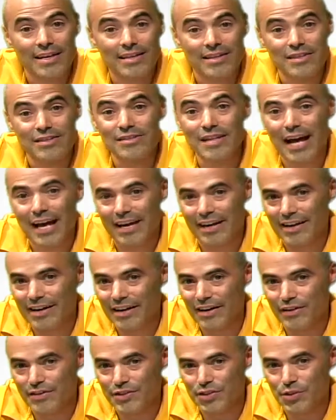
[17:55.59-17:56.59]
does not
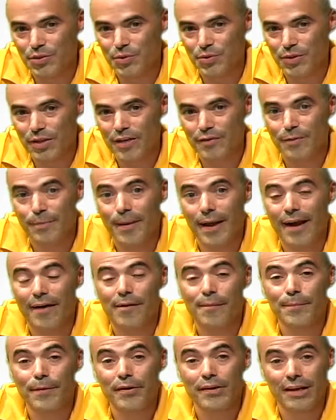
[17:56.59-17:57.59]
adhere to the
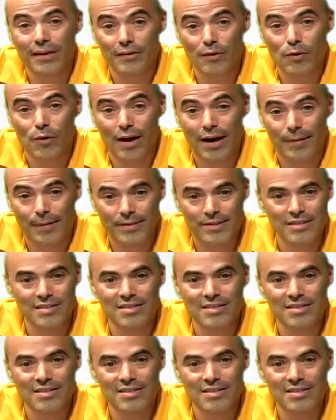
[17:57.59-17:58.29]
repairability requirements.